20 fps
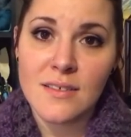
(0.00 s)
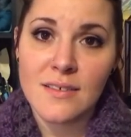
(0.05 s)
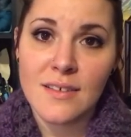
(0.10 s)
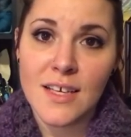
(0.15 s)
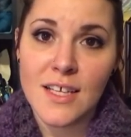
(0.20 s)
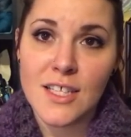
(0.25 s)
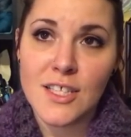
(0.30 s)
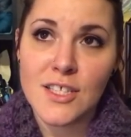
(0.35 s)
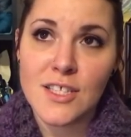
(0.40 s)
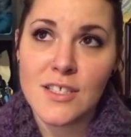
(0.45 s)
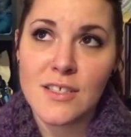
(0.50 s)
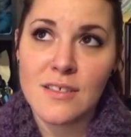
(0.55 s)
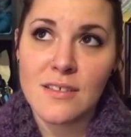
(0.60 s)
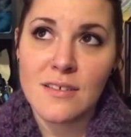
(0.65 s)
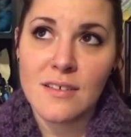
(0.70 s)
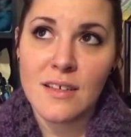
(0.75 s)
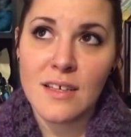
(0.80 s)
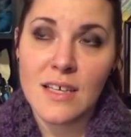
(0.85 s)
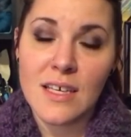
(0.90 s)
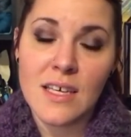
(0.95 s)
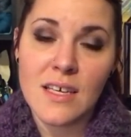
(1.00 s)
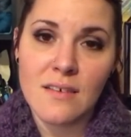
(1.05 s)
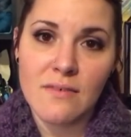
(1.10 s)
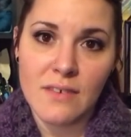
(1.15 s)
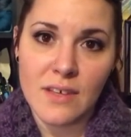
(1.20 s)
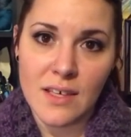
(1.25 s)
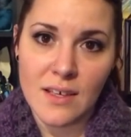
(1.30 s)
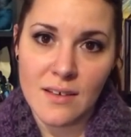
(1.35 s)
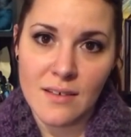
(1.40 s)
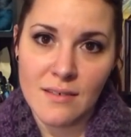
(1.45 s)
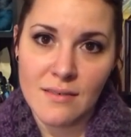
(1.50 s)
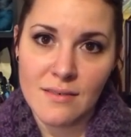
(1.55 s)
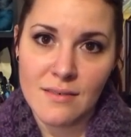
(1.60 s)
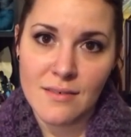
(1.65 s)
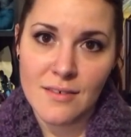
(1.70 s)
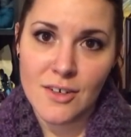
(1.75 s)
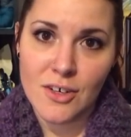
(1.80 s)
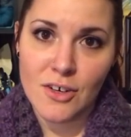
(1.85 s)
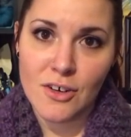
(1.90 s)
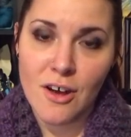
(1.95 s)
It's Evie.
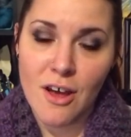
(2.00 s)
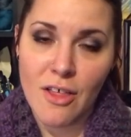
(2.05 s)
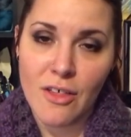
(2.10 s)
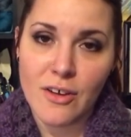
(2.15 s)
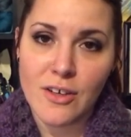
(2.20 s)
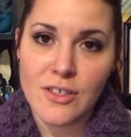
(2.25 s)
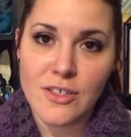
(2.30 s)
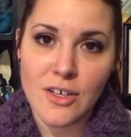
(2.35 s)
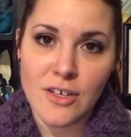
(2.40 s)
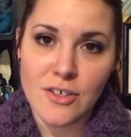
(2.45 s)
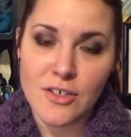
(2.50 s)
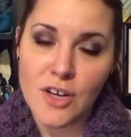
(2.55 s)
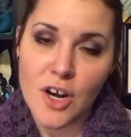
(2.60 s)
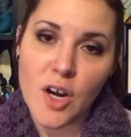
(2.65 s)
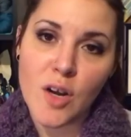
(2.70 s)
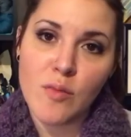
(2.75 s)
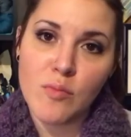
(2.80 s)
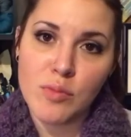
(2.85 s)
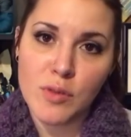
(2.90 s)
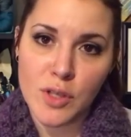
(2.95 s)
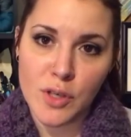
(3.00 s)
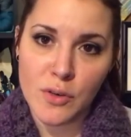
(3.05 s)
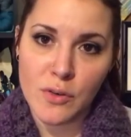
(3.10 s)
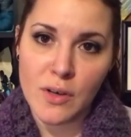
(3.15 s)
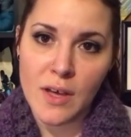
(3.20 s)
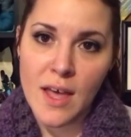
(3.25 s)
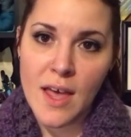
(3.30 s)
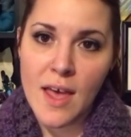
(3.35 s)
Her colors are dark blue.